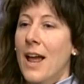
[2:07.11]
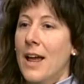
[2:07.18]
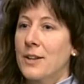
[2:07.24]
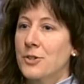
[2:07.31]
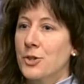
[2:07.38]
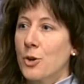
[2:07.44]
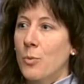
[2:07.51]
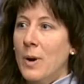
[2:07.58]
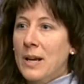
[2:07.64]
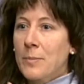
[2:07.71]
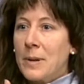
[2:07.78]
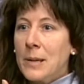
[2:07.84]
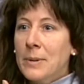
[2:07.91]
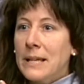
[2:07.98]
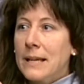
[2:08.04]
And so when a
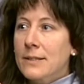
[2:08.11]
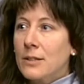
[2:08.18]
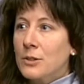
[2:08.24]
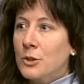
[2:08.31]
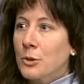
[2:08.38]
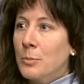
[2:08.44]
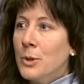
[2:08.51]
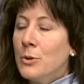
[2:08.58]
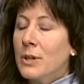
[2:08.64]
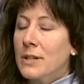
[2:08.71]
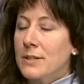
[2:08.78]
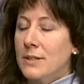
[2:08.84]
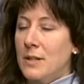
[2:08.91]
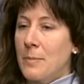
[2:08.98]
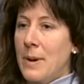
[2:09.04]
baby gets a little
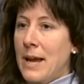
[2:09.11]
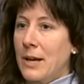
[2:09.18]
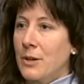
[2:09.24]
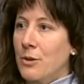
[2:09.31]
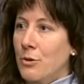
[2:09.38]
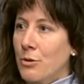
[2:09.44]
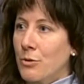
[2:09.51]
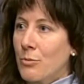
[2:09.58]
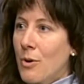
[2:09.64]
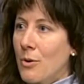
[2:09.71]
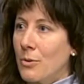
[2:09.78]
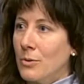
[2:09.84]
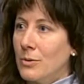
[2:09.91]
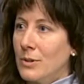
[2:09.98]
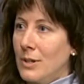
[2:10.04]
mucus in the back of their throat,